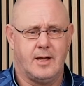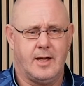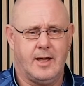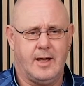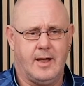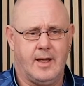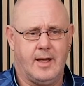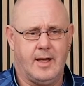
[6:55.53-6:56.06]

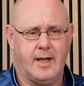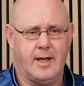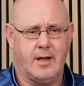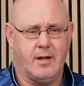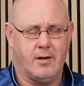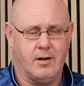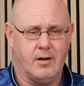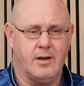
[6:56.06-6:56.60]
a
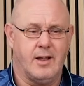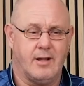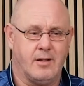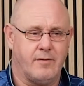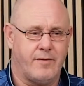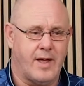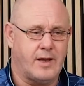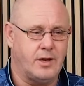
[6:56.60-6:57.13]

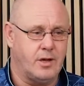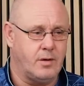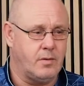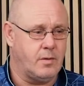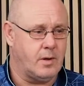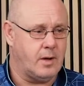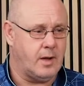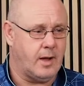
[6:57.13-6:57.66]
little venue,
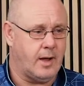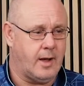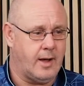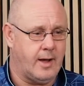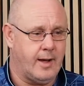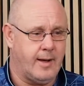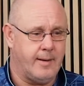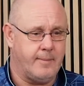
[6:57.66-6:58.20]

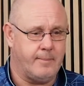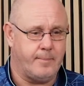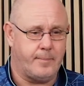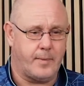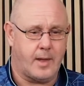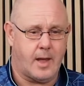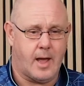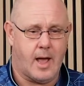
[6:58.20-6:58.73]

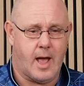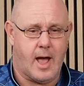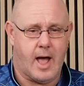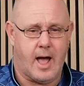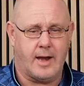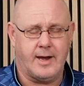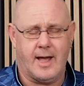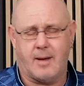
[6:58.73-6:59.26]

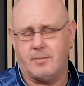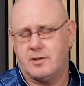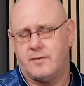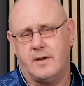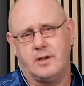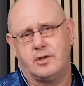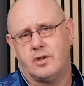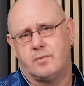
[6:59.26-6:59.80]
and the
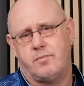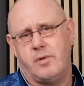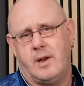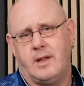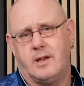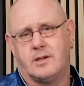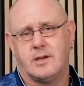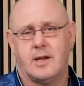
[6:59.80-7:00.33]
atmosphere is just
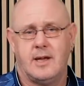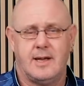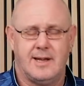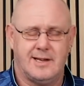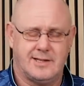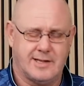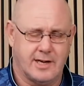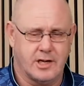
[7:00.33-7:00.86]
brilliant.
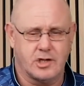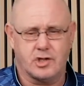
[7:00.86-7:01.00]
It's in the